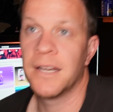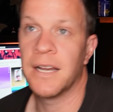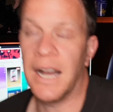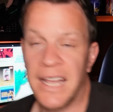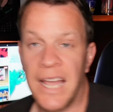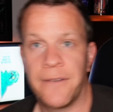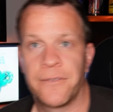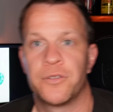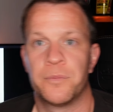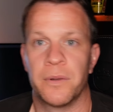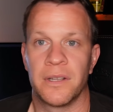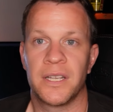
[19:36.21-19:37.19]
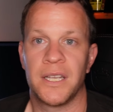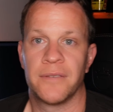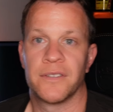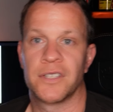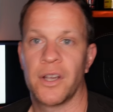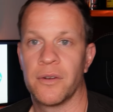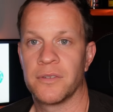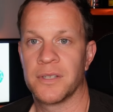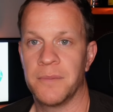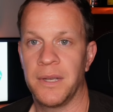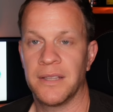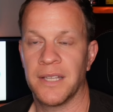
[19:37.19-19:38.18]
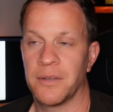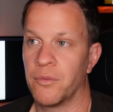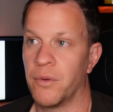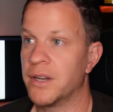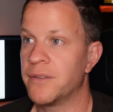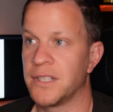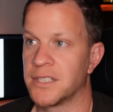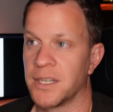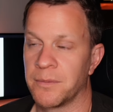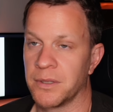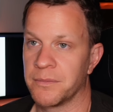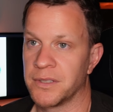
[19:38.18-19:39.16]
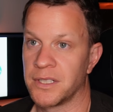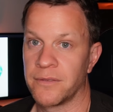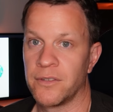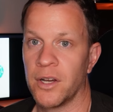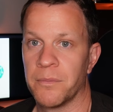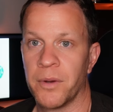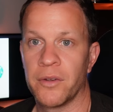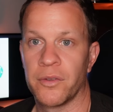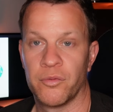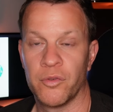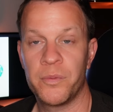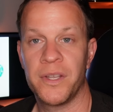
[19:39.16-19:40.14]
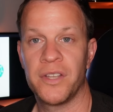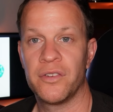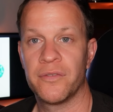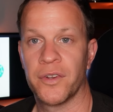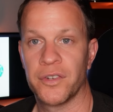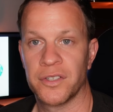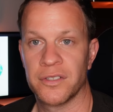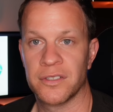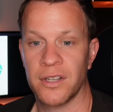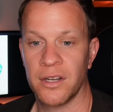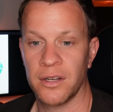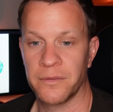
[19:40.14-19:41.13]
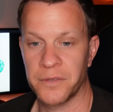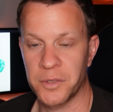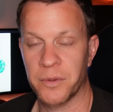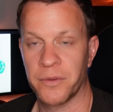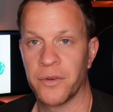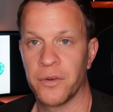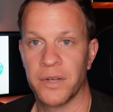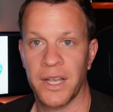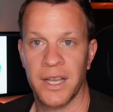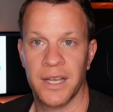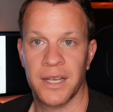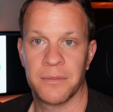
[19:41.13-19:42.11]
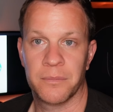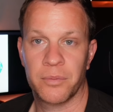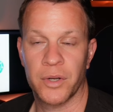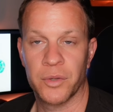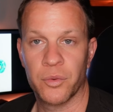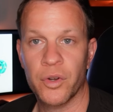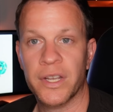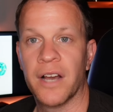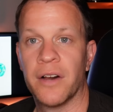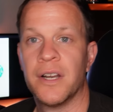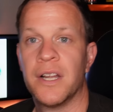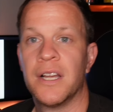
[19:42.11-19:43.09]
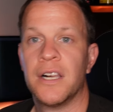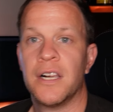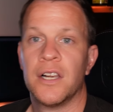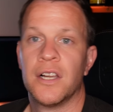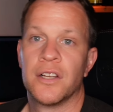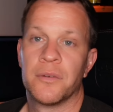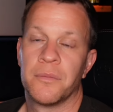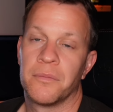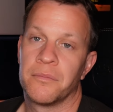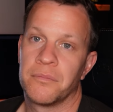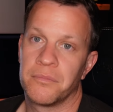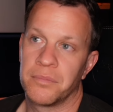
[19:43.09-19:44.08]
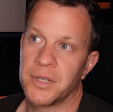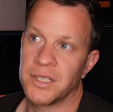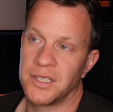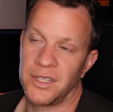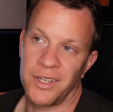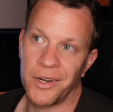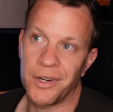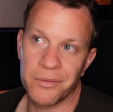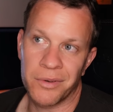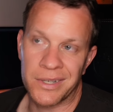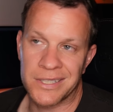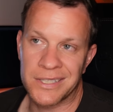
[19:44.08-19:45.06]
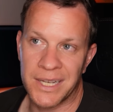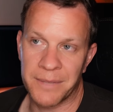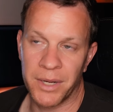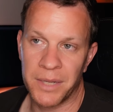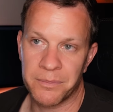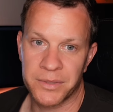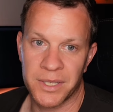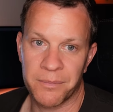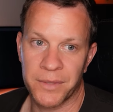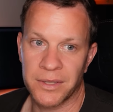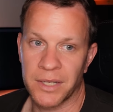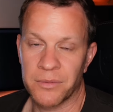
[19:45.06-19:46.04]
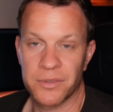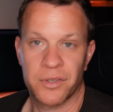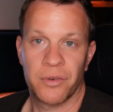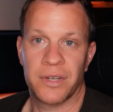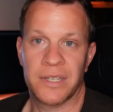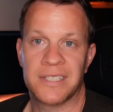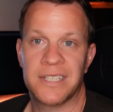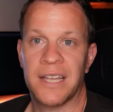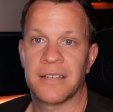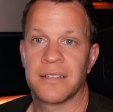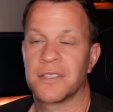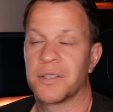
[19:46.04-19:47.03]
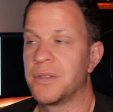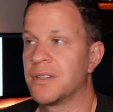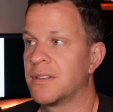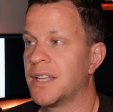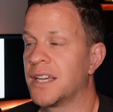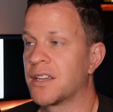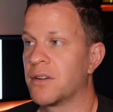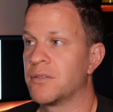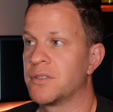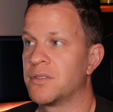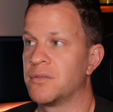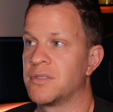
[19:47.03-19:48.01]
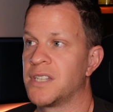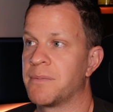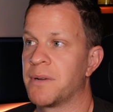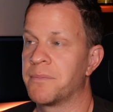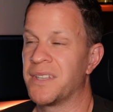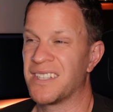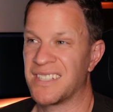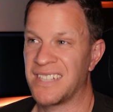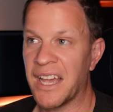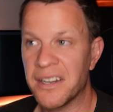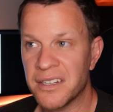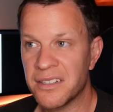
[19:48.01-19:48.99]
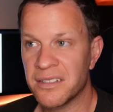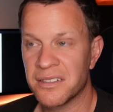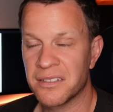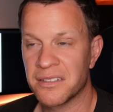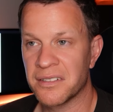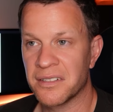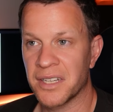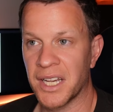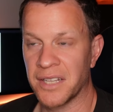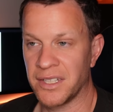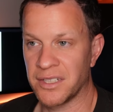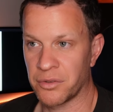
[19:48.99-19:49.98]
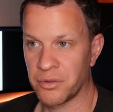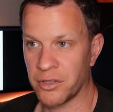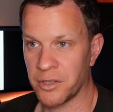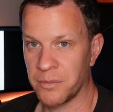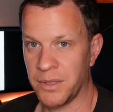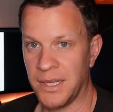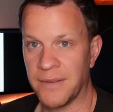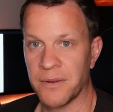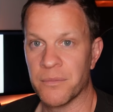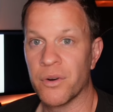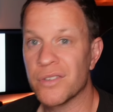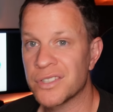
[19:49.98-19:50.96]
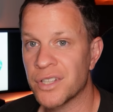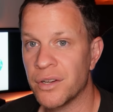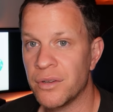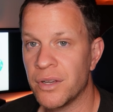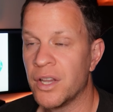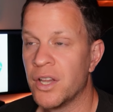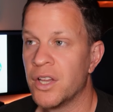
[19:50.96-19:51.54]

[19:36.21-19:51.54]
I have to believe is going to mean that one of these supplements, if not both, will be new versions of superfood and pre-workout, because you can only really step up something that was already set. So either they're going to step up their standard, and these are all going to be even more so,